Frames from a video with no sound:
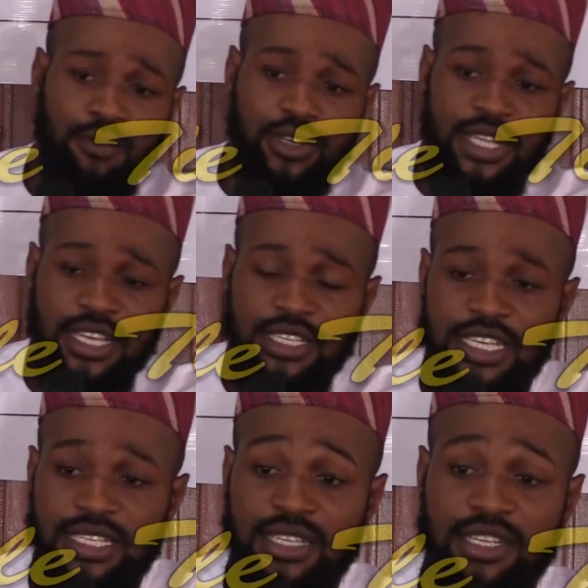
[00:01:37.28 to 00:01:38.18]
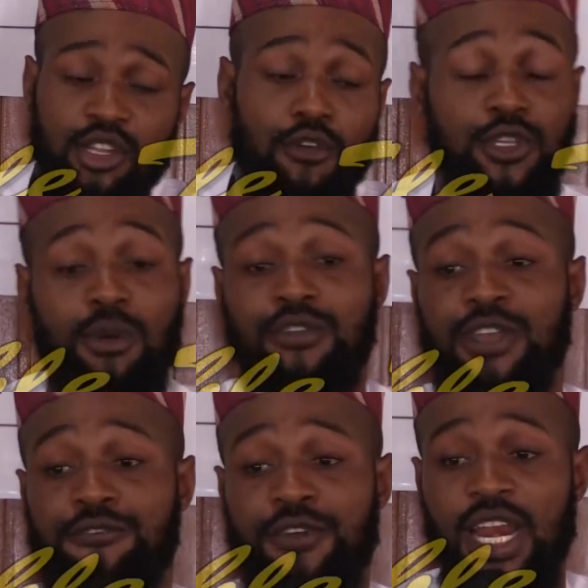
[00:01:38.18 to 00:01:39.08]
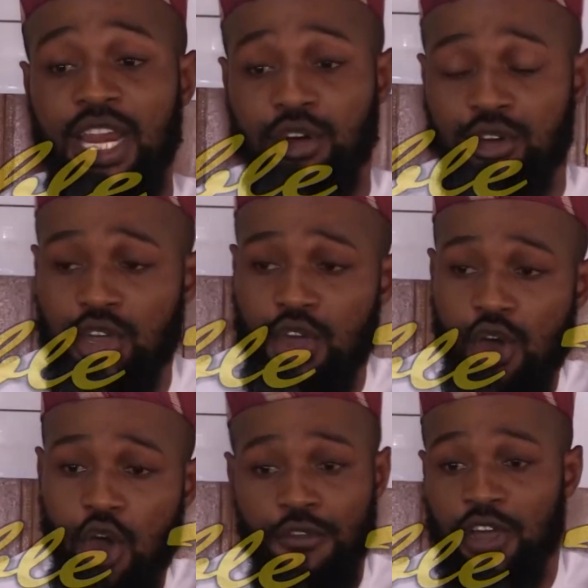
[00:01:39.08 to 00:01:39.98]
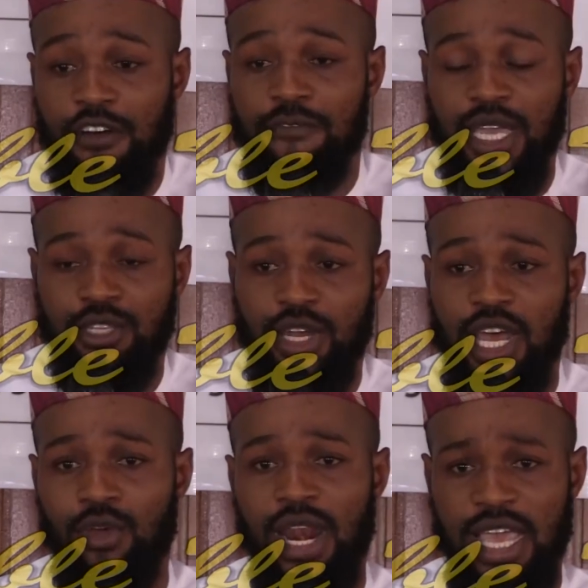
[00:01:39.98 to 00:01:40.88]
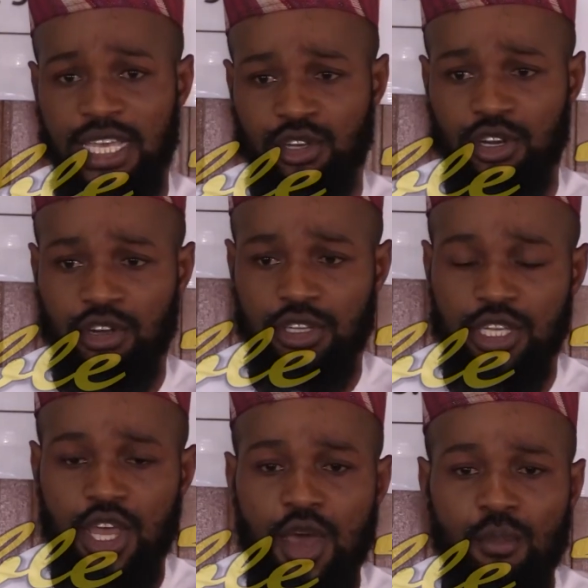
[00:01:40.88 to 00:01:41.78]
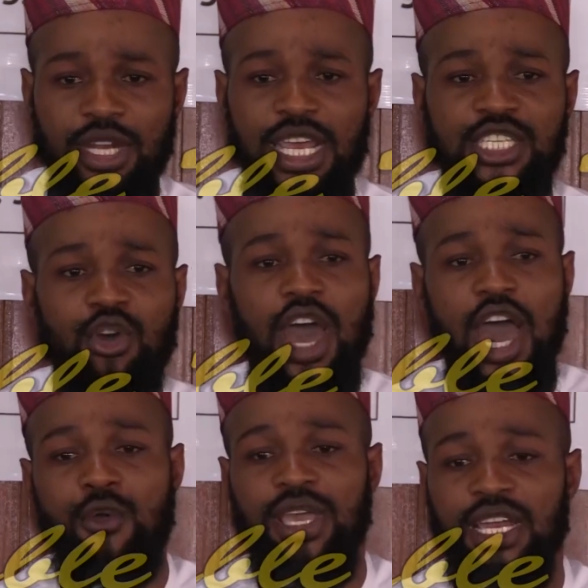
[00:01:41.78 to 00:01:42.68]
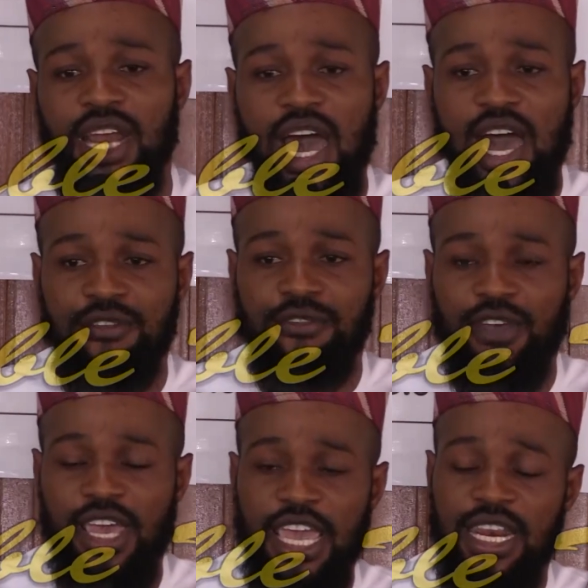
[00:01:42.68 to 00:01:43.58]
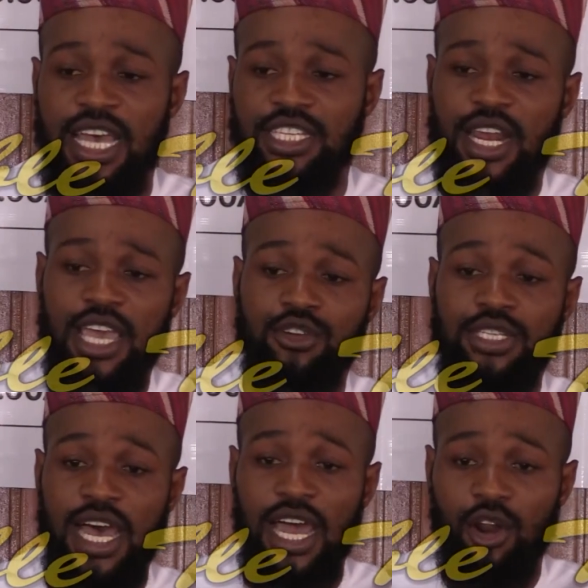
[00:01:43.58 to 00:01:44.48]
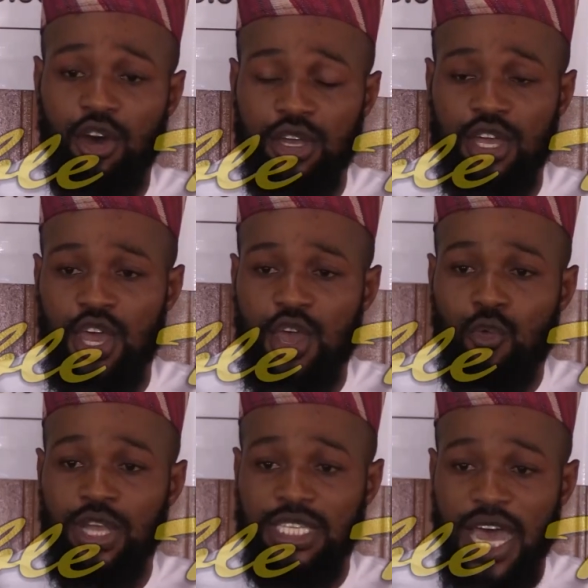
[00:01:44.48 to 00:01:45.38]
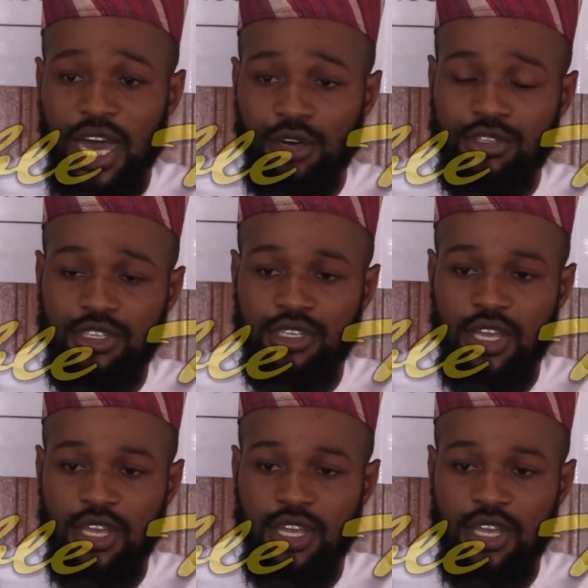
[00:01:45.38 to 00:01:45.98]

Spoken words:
protest is as a result of some of the failure of government, whether we like it or not. But there is no how we can have a national youth dialogue without